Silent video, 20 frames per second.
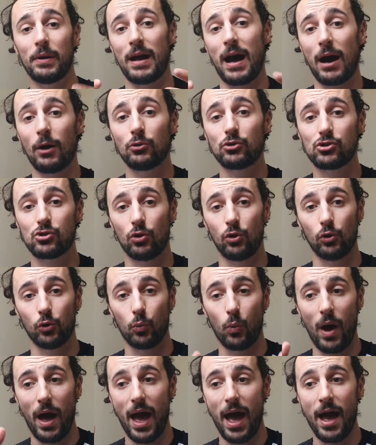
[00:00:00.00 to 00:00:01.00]
household
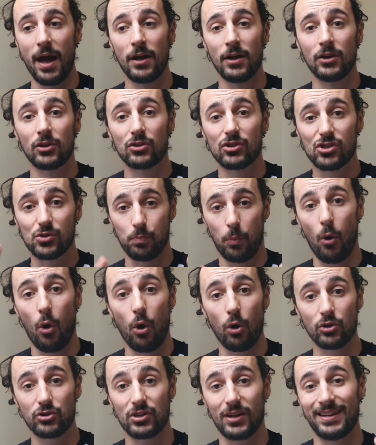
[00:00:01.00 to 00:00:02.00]
where
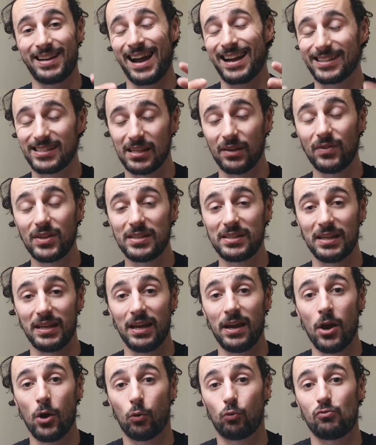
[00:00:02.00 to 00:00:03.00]
sports and activity
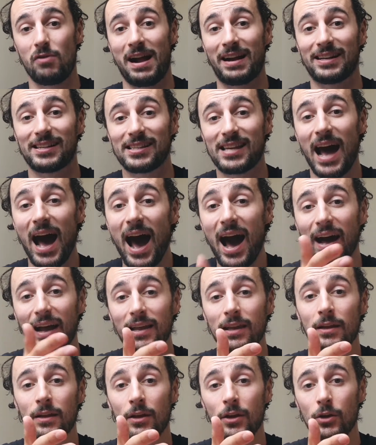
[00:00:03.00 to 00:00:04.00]
ranks high,
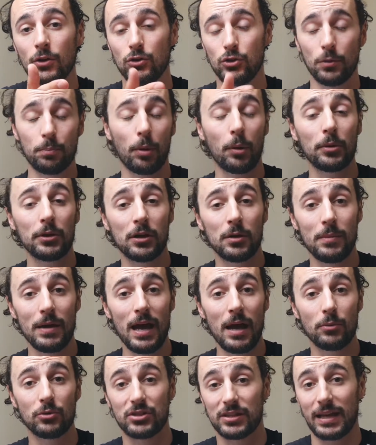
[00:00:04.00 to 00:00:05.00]
you're probably going to be
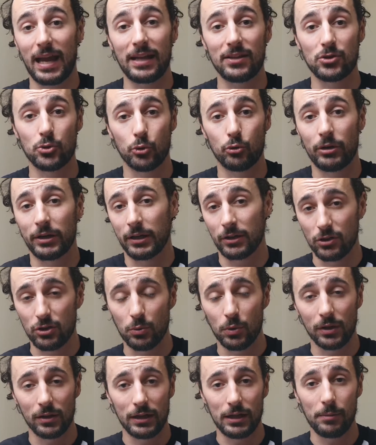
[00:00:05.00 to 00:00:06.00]
able to get into a ring and do a
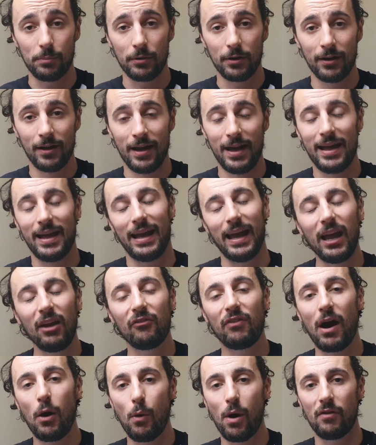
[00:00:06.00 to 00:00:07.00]
leap. If,
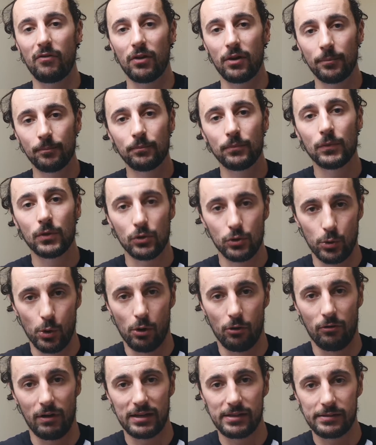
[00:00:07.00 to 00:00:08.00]
however, you're a
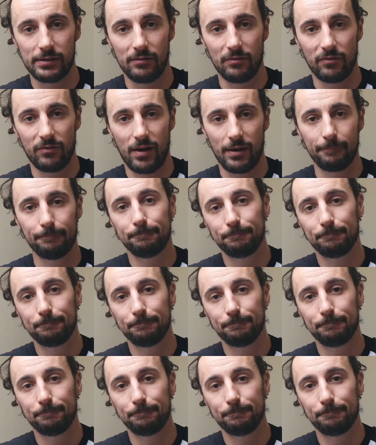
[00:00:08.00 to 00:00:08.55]
wrestling fan,